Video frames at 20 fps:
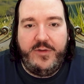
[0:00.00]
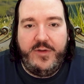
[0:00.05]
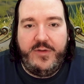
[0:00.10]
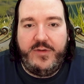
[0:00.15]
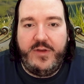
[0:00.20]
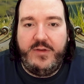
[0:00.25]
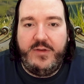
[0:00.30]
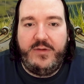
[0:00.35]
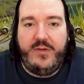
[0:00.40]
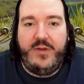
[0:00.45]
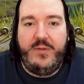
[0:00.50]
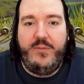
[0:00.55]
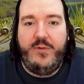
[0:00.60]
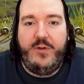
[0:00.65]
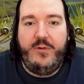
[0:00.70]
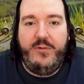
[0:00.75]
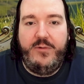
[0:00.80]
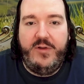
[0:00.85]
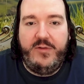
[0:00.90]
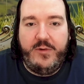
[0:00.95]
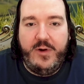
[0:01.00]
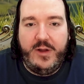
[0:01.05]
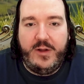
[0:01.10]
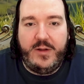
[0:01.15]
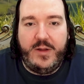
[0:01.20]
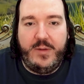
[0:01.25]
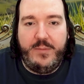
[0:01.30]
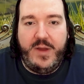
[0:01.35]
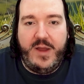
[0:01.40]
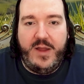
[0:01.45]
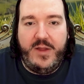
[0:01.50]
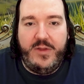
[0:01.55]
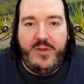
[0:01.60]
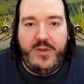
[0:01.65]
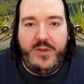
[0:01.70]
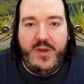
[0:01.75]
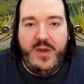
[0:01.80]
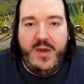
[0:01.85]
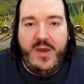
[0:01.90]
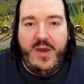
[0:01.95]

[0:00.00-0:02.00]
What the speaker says: the system will restrict them. And